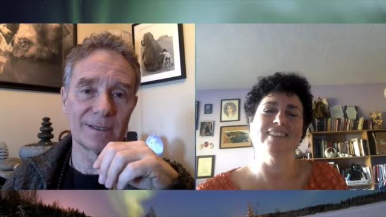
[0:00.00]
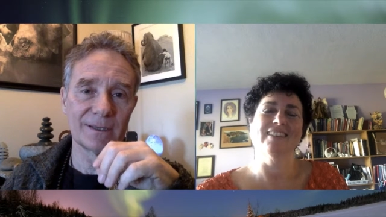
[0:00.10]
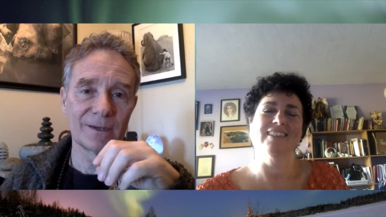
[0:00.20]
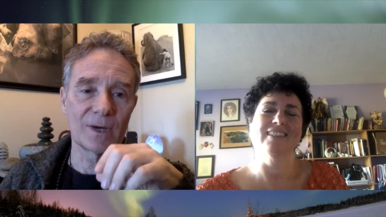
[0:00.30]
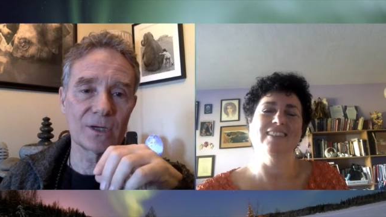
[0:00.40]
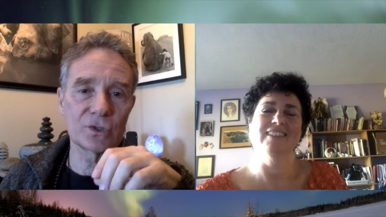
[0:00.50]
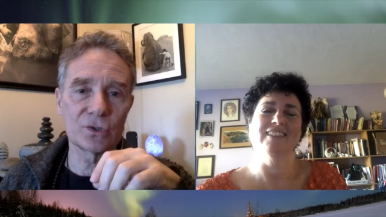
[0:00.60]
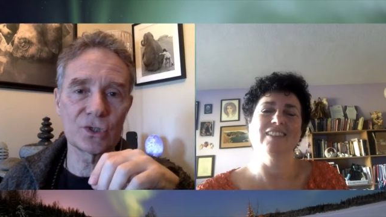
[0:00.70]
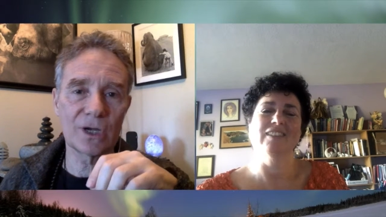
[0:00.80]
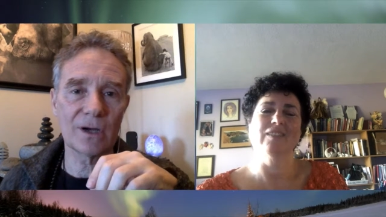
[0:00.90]
Speaker 1: why don't you
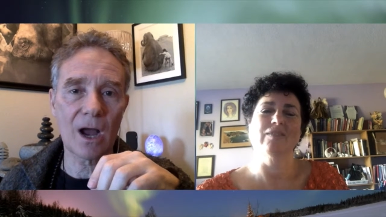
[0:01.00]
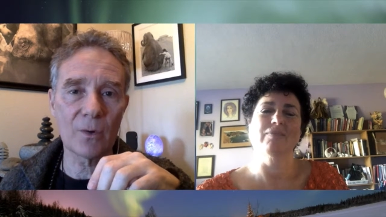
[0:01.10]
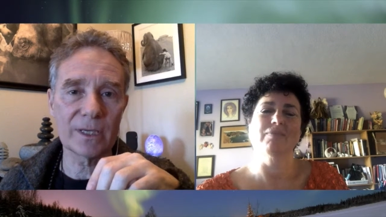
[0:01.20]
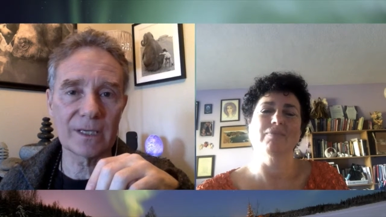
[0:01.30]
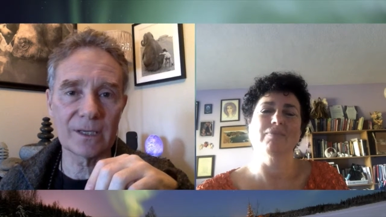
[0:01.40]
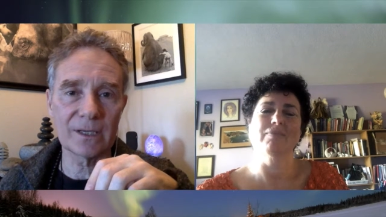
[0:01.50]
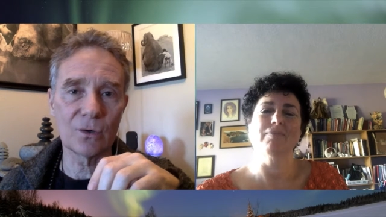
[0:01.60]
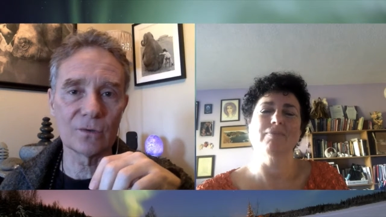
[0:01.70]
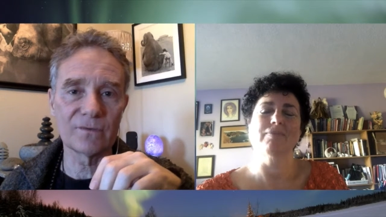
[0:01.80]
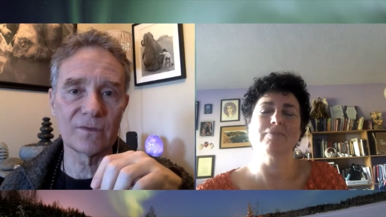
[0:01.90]
share how we can get a
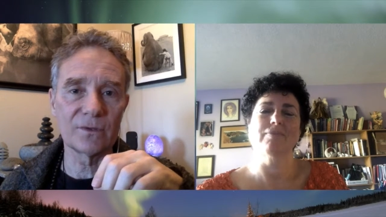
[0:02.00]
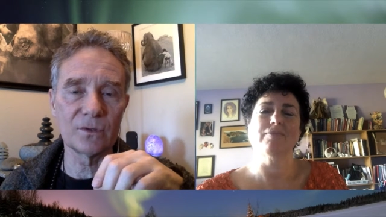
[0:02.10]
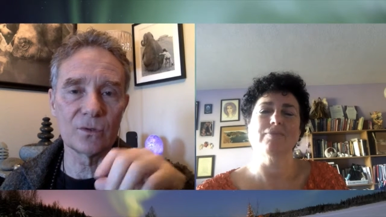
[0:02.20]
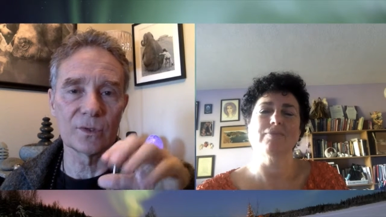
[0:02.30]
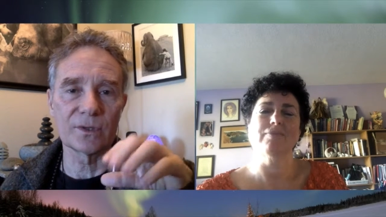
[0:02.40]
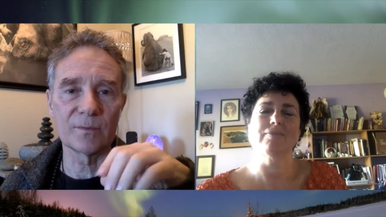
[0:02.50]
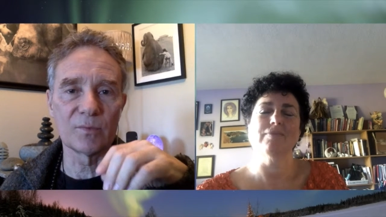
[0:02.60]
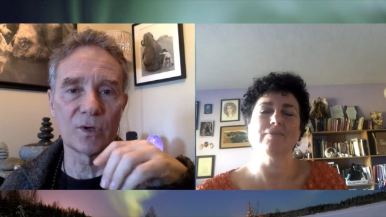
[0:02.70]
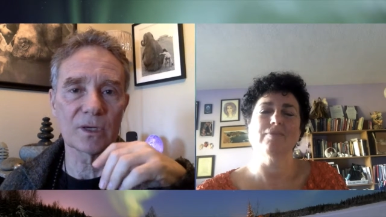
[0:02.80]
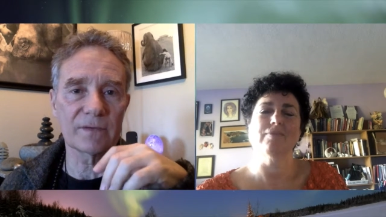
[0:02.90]
hold of you with the
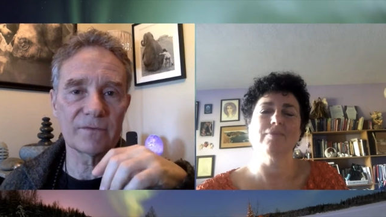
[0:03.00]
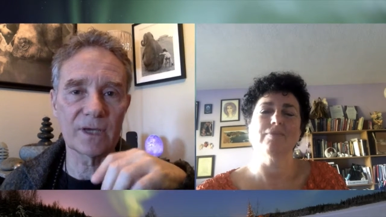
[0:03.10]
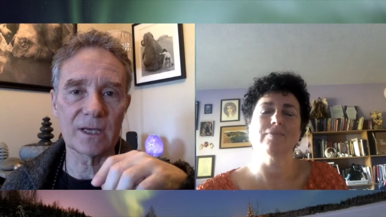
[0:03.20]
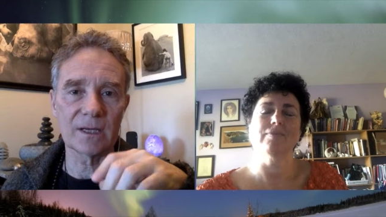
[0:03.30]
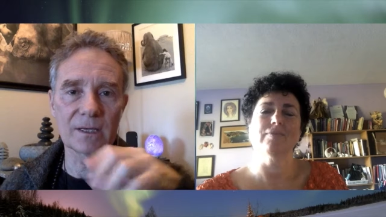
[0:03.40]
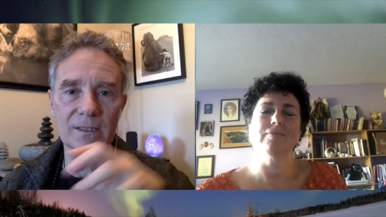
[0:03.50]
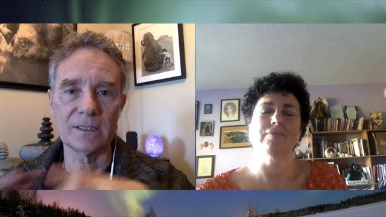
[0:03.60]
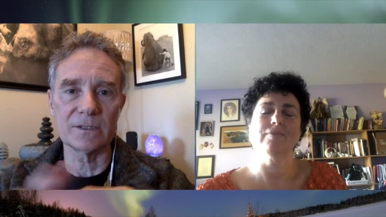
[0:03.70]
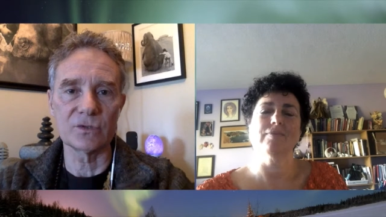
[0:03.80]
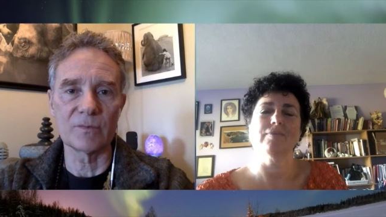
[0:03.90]
book? If you got a
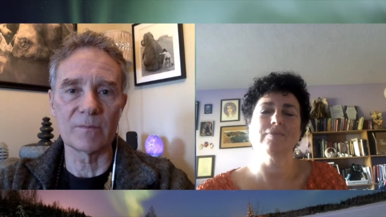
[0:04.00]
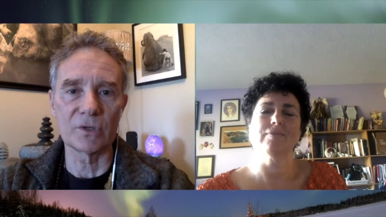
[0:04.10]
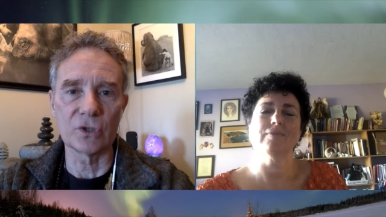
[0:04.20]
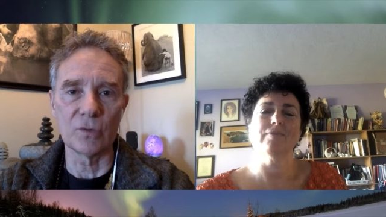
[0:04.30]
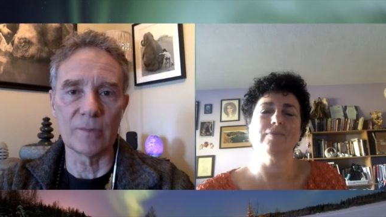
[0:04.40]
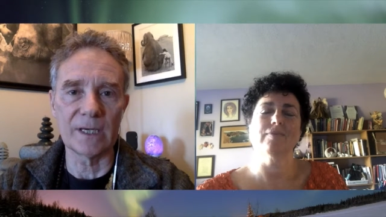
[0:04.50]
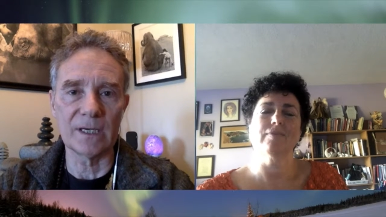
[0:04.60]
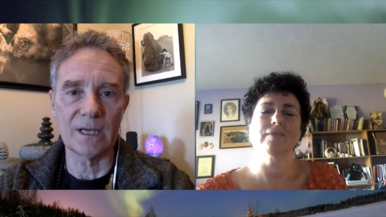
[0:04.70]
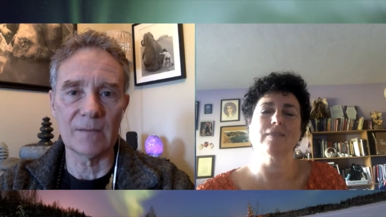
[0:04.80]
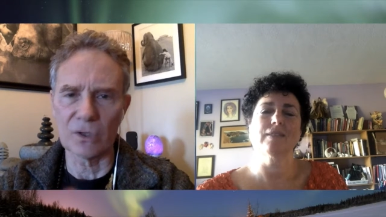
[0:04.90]
easy to remember domain
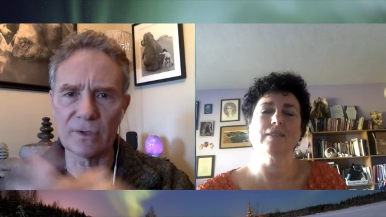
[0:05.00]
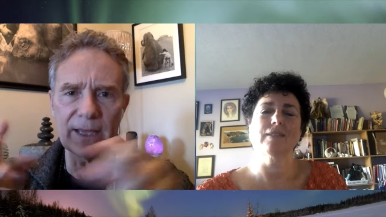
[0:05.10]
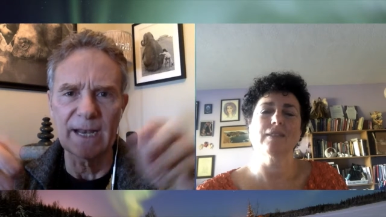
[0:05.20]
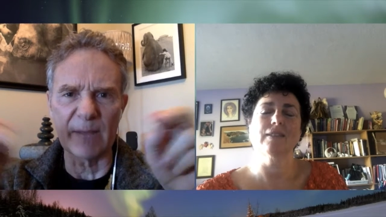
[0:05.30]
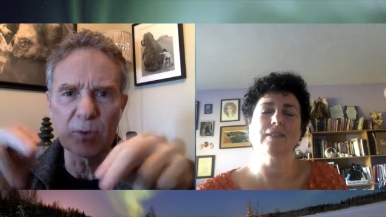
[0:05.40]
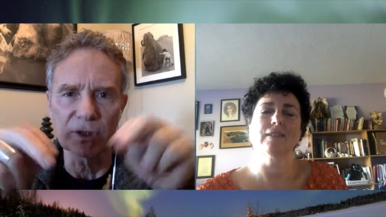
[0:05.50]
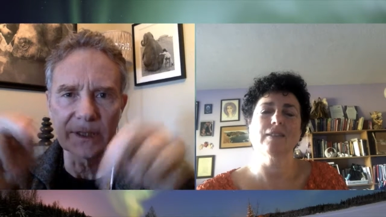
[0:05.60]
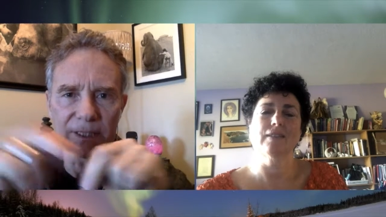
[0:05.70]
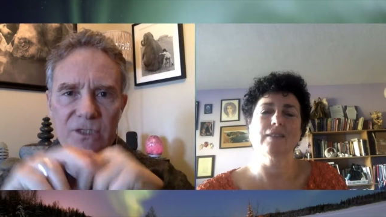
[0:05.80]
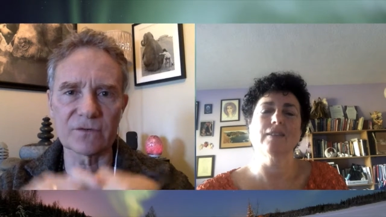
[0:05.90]
name, other than that, I put the
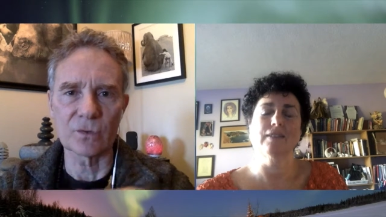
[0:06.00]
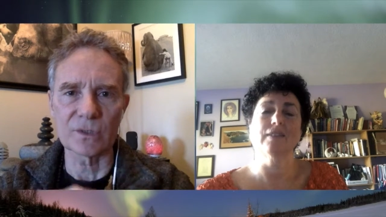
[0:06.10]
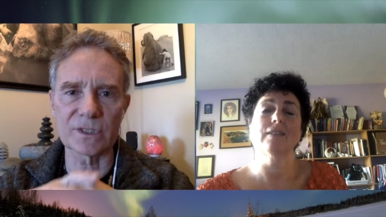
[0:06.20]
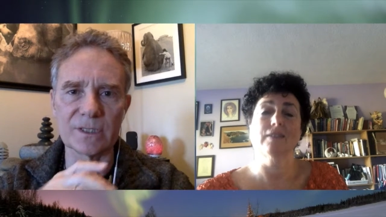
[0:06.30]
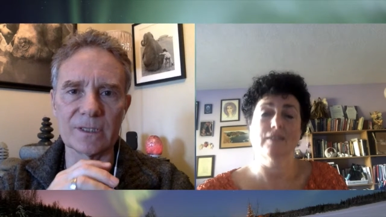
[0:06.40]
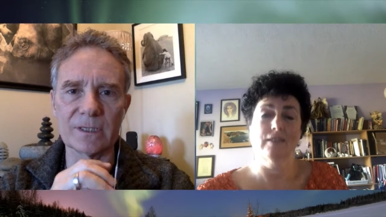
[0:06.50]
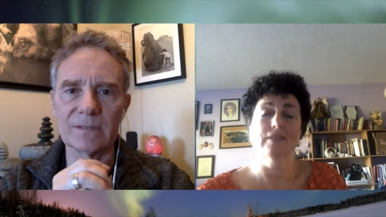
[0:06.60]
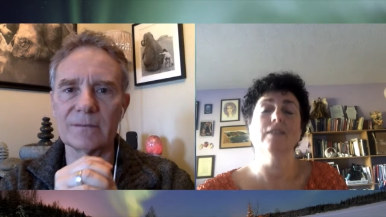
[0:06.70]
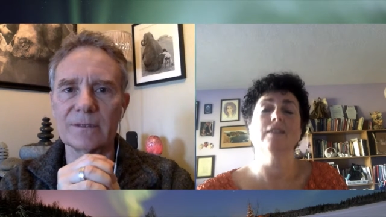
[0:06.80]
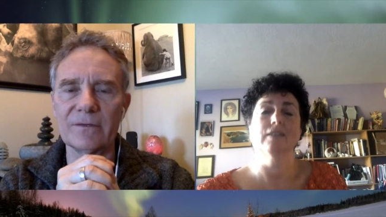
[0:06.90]
links, of course, in the
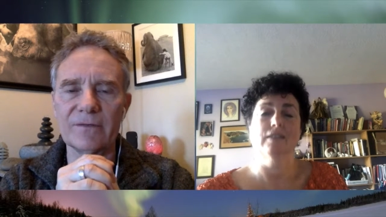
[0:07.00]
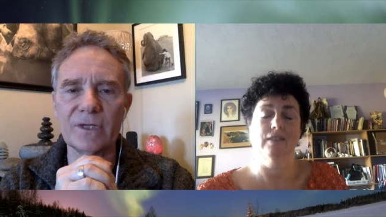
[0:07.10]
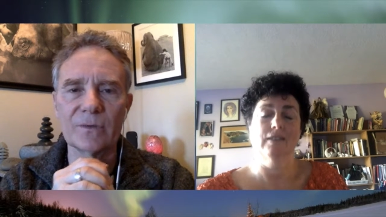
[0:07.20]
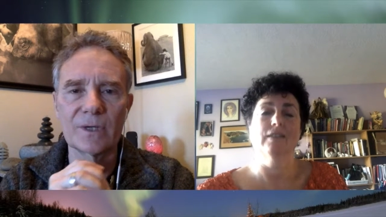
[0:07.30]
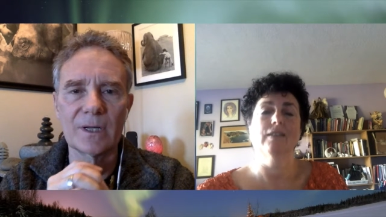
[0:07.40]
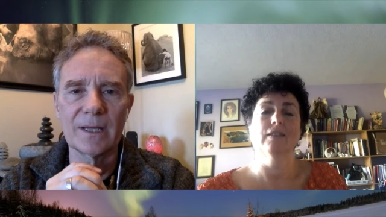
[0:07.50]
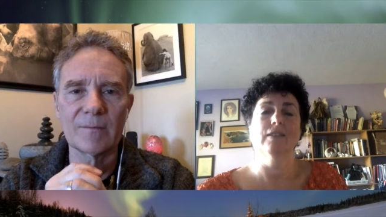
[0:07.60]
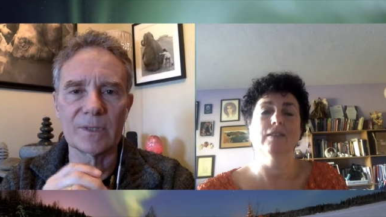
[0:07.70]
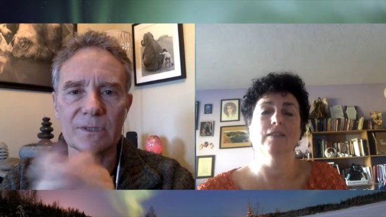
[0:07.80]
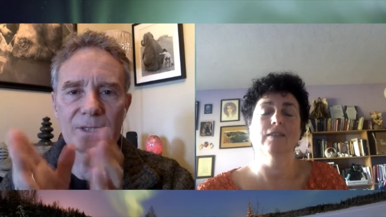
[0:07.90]
in the video and all that.
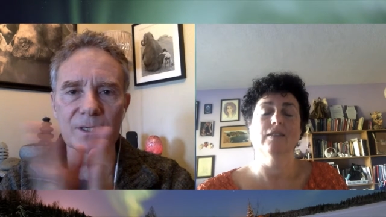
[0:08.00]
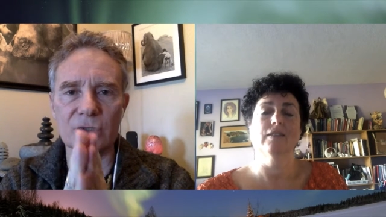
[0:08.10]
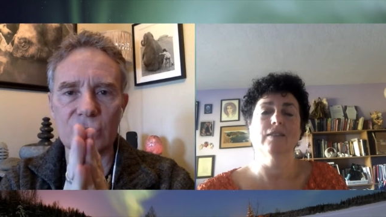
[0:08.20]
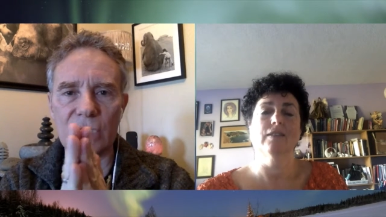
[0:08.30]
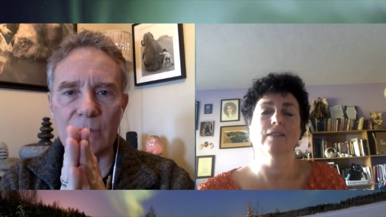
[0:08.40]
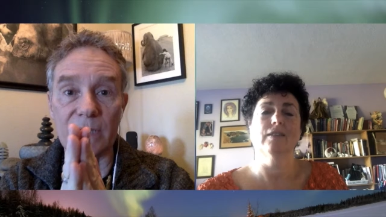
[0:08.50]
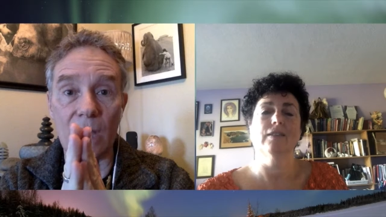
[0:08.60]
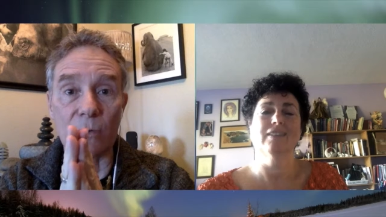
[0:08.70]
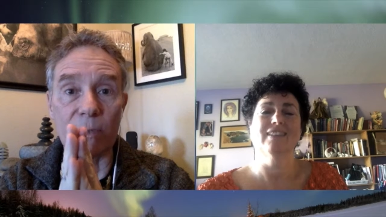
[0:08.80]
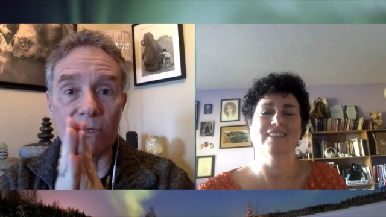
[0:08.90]
But uh, share with how
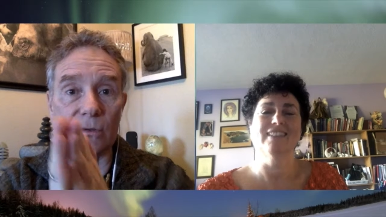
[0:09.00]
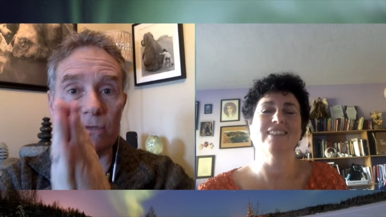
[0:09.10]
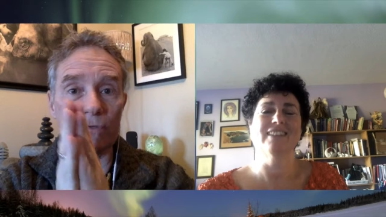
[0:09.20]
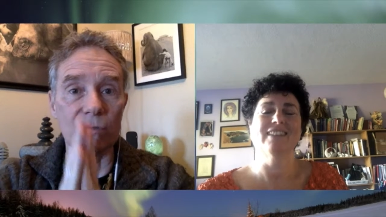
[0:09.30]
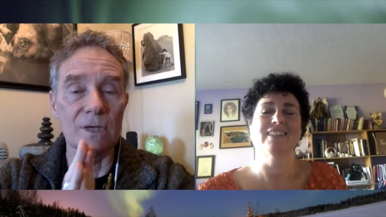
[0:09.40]
do we get a hold of you